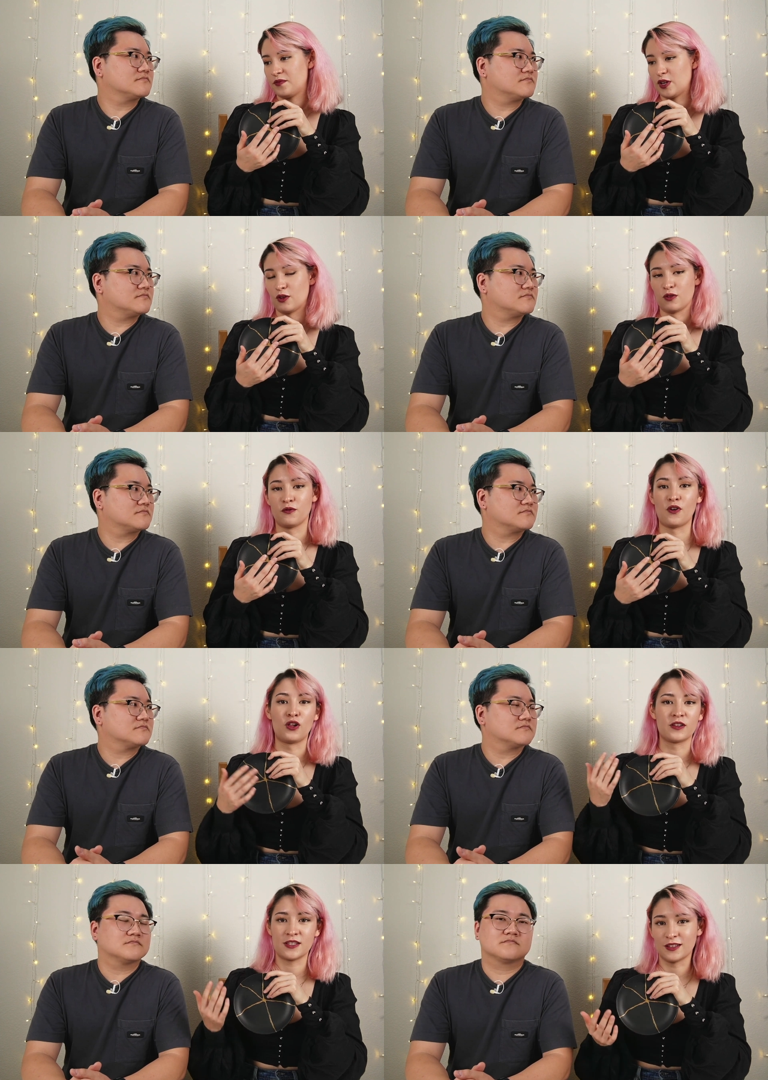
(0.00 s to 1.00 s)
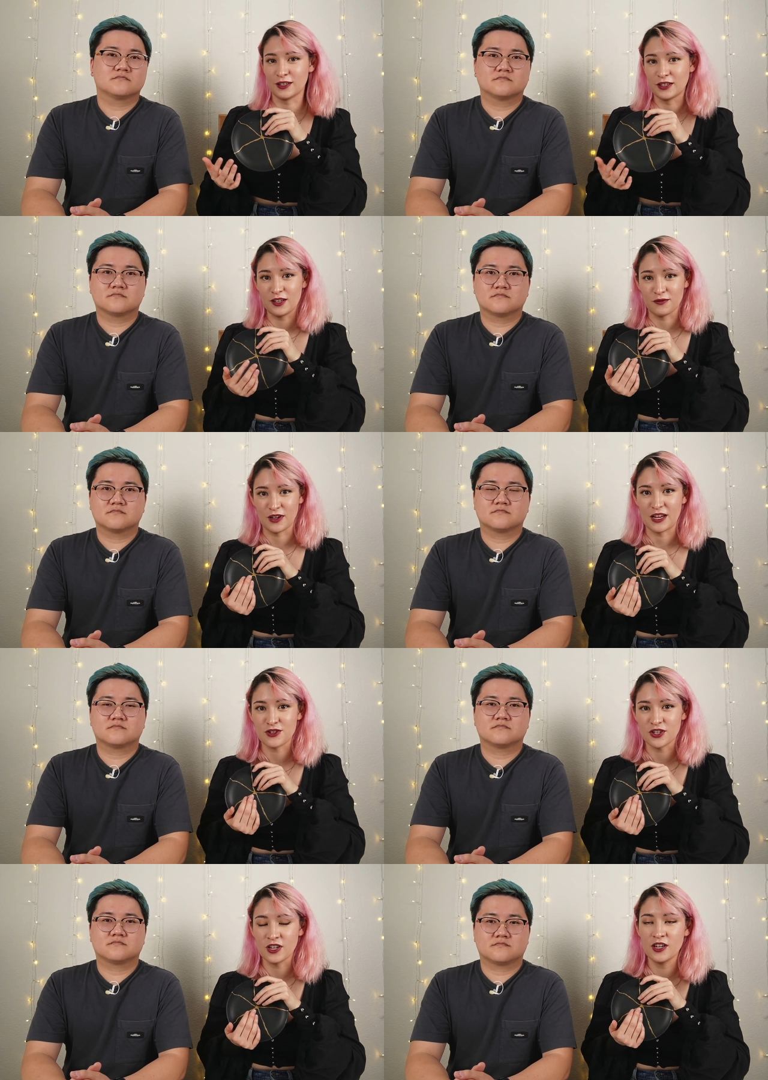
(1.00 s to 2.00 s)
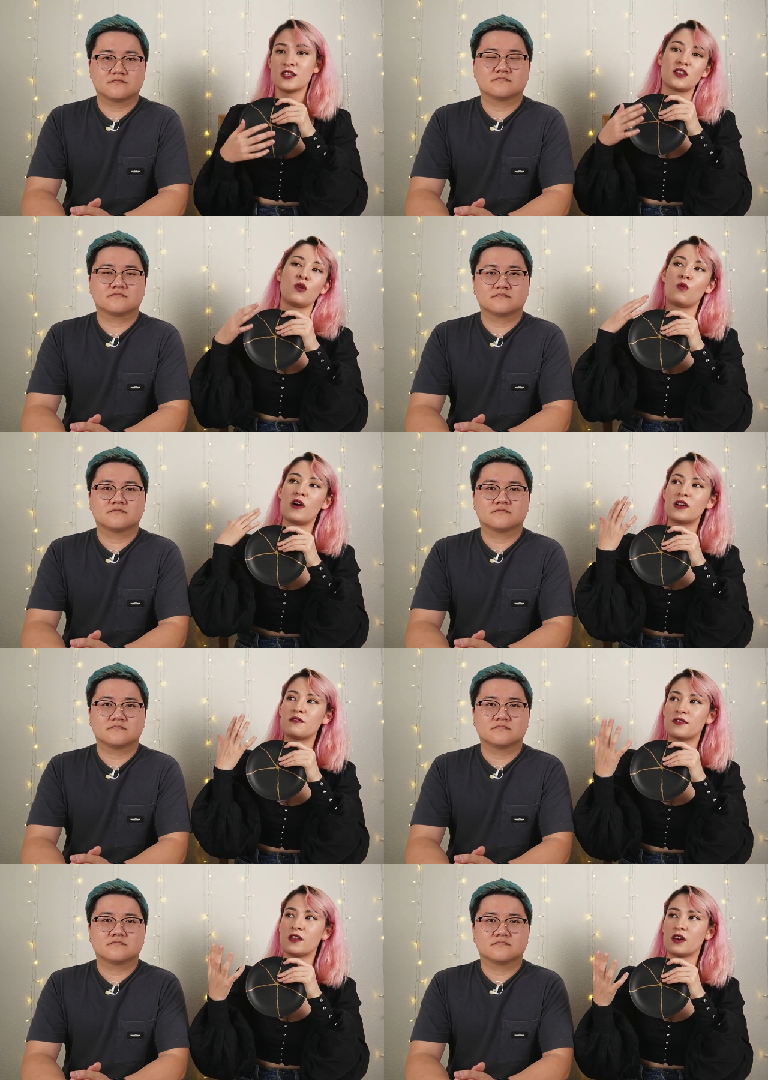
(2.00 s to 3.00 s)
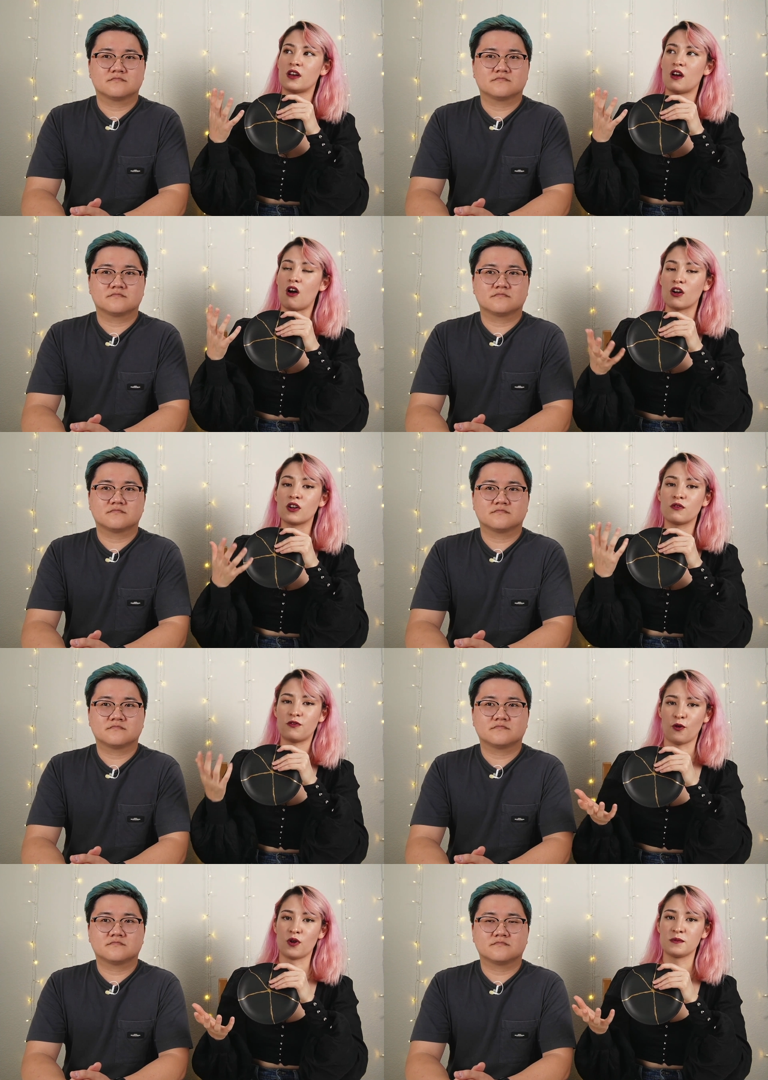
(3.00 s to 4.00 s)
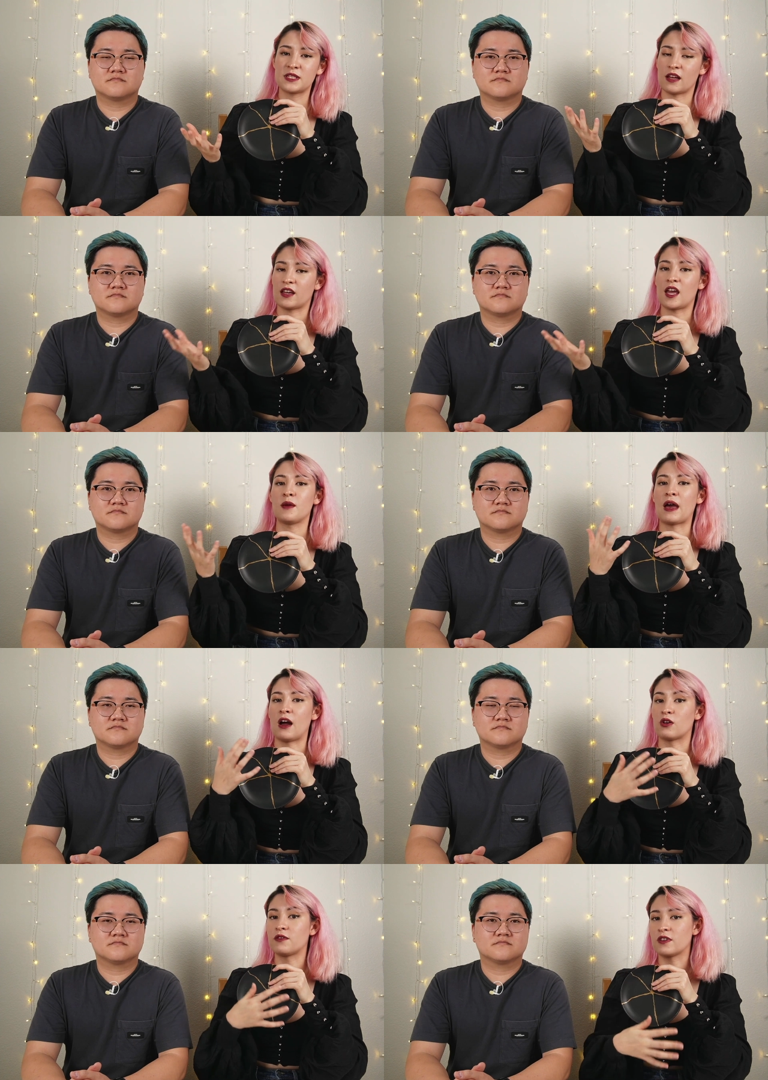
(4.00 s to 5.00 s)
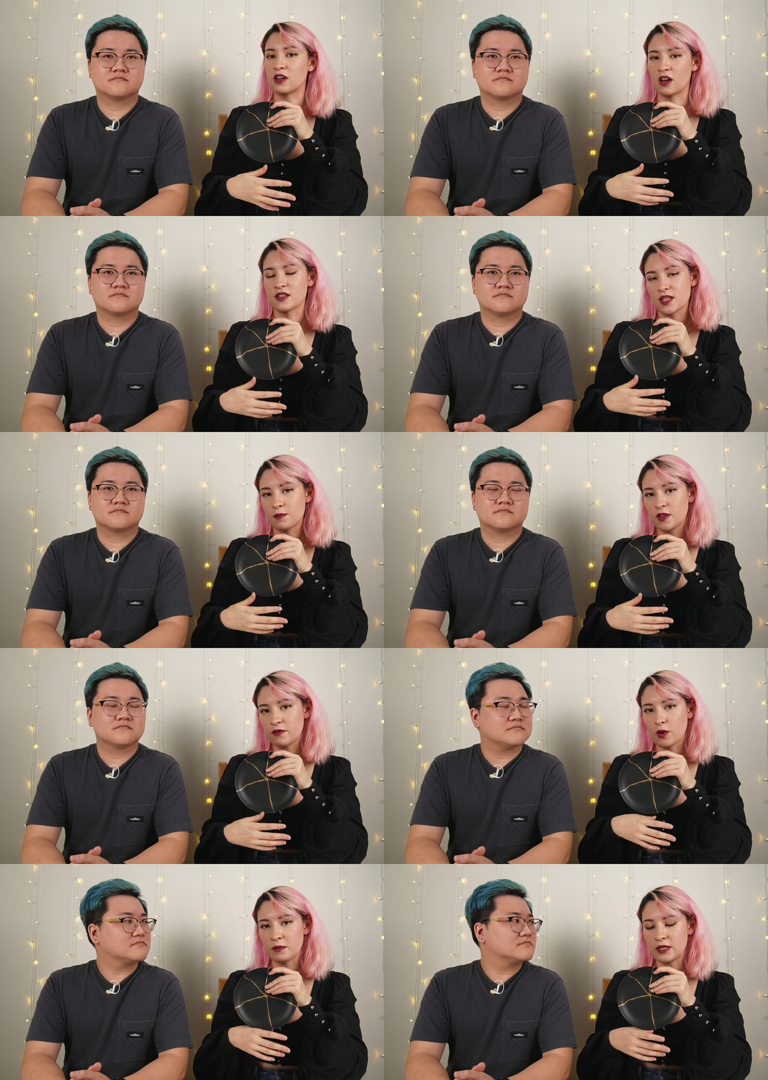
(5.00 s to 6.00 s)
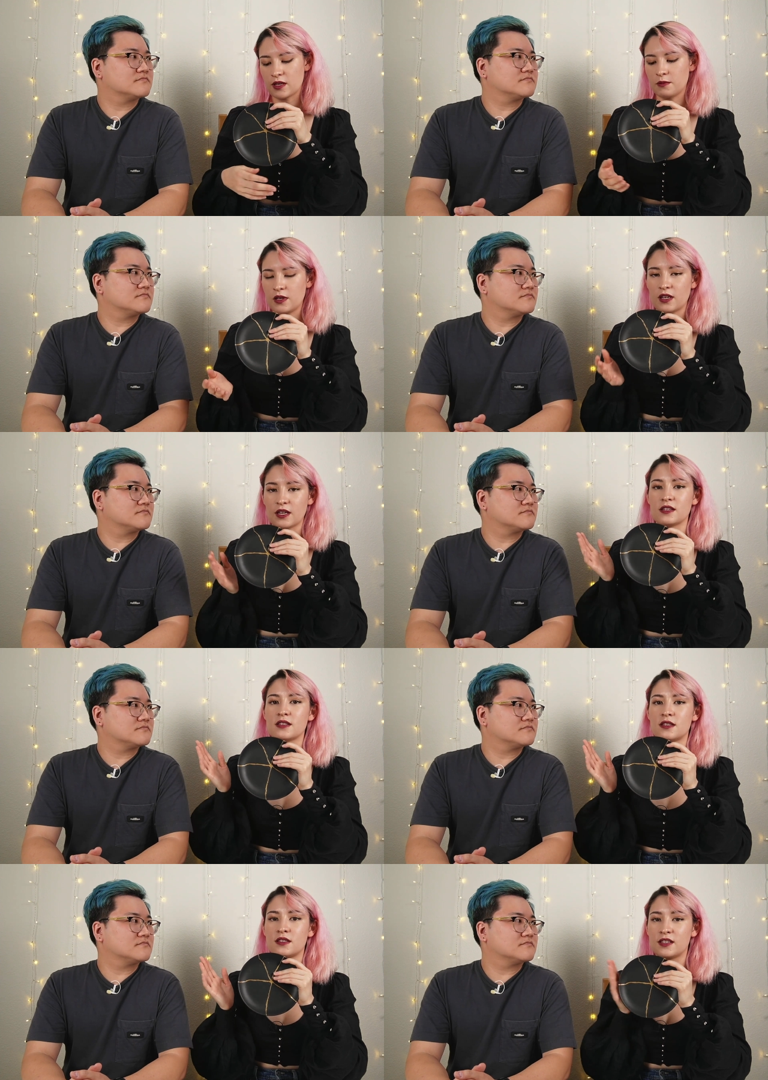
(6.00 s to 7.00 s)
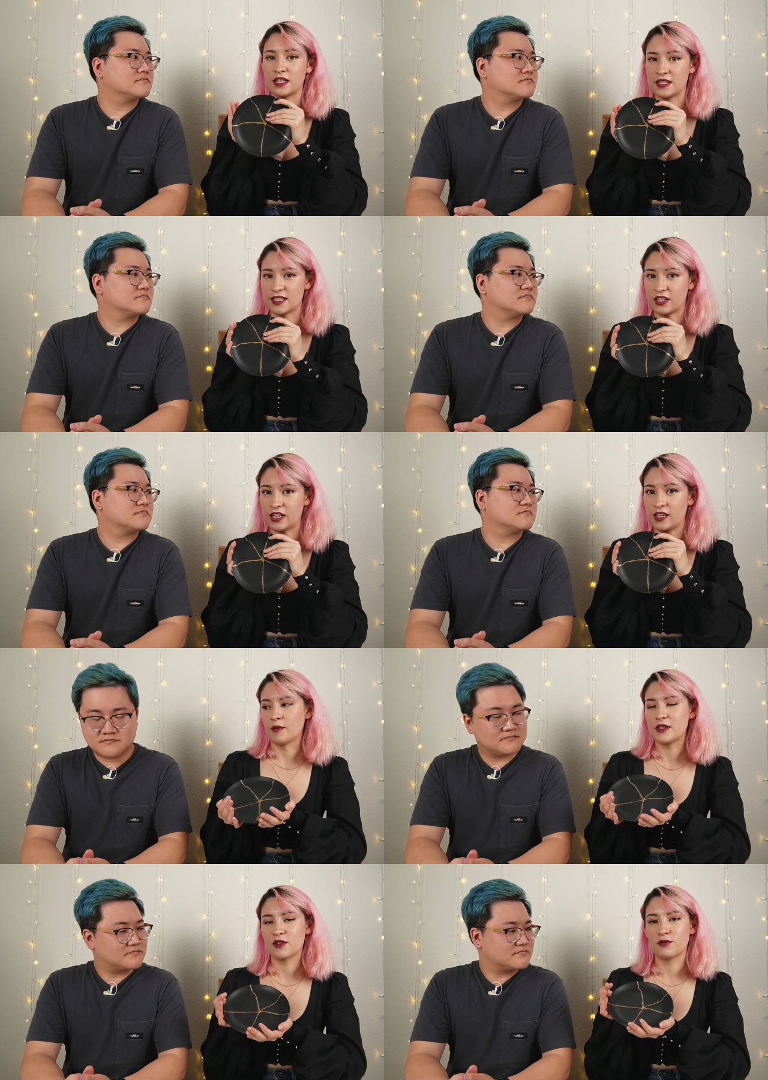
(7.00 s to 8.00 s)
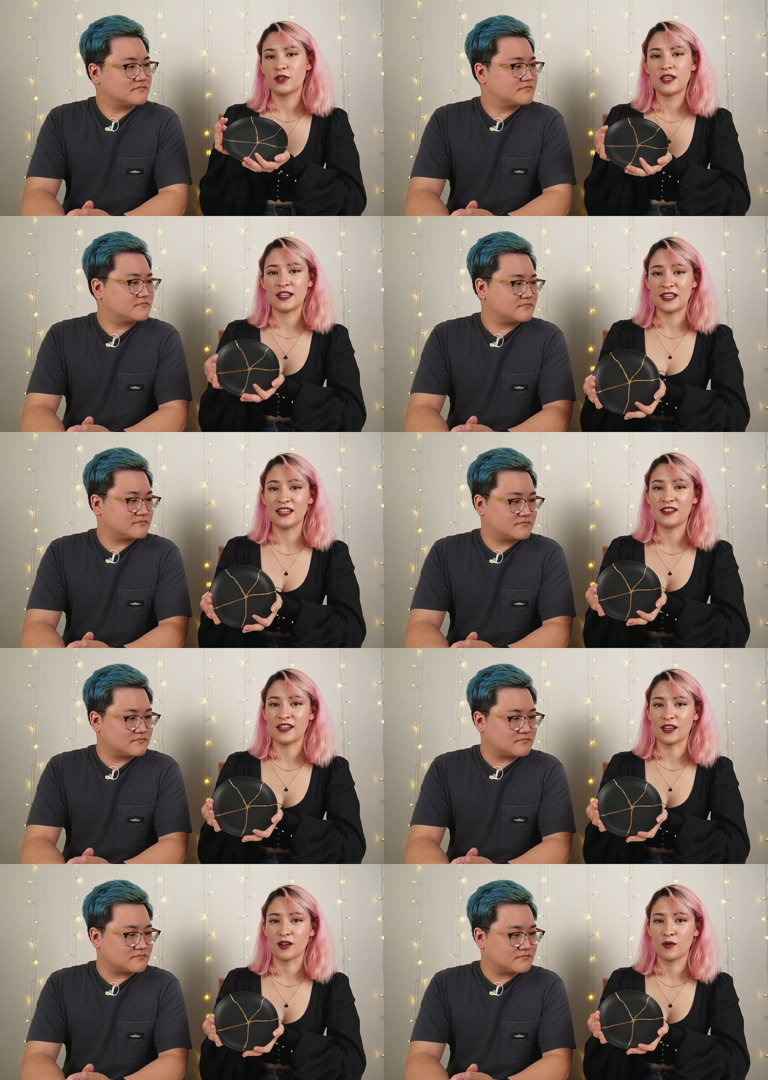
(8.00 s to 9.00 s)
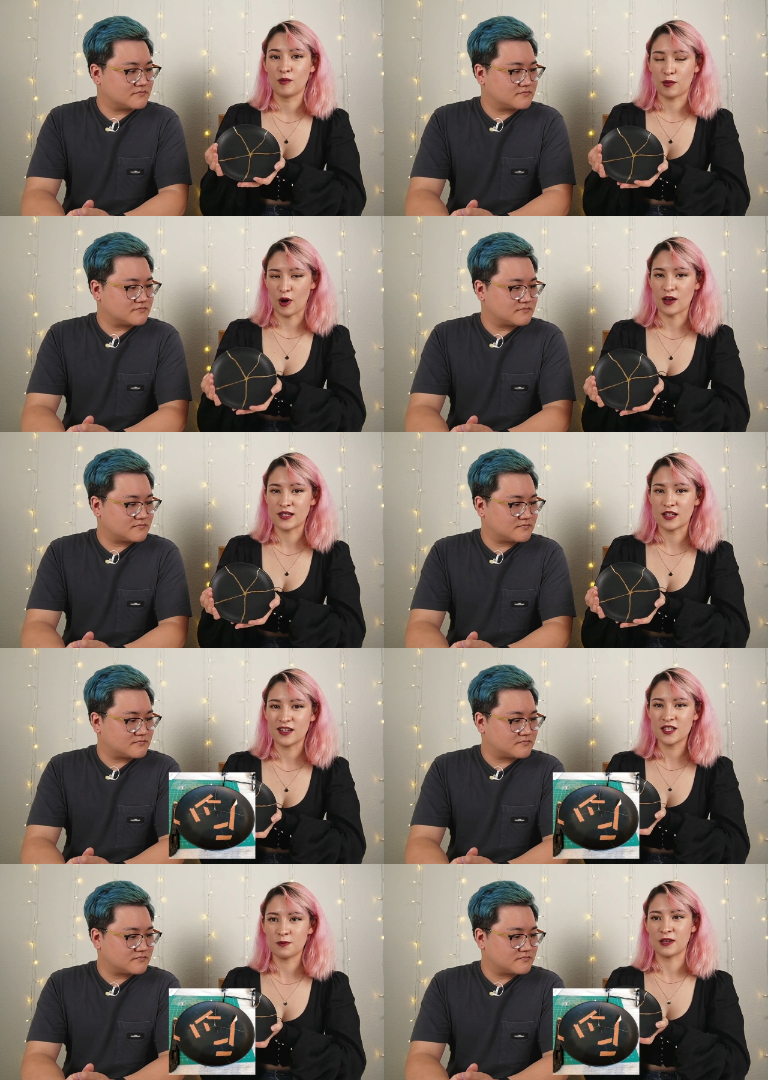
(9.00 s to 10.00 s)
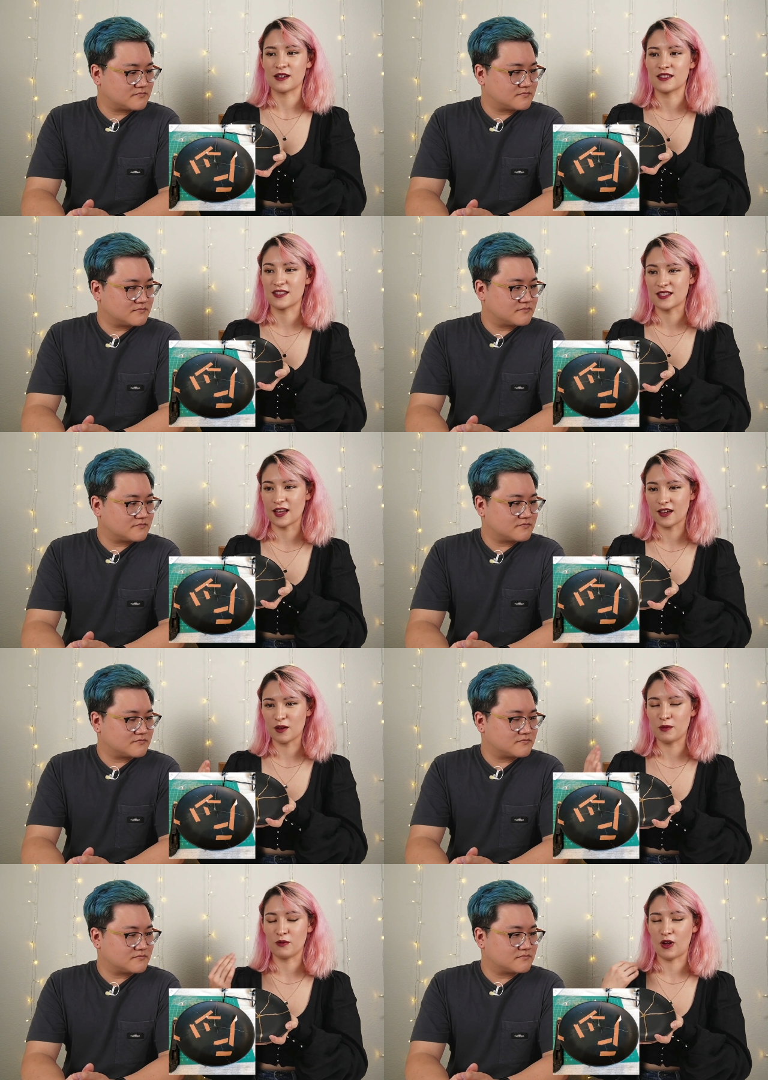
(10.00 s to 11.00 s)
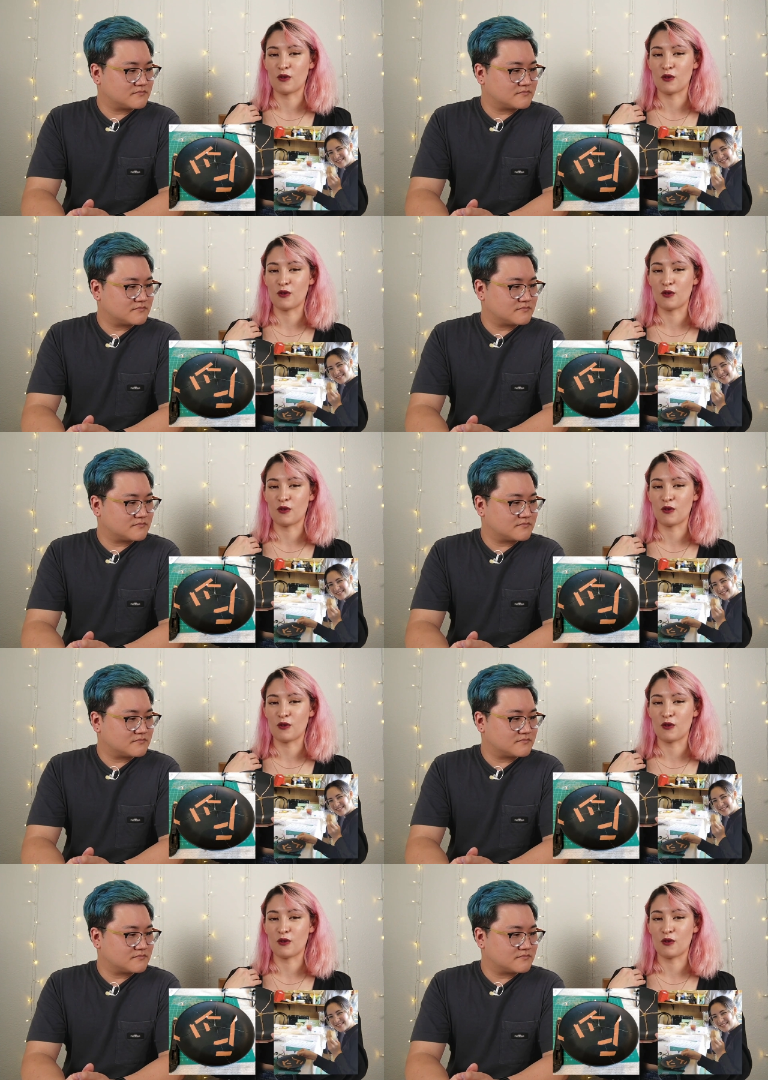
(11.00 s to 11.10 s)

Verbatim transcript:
Speaker 1: you know, the volatility of nature. So, one of the art forms that came out of the concept of wabi sabi is kintsugi. It's a really healing process because it's like a, a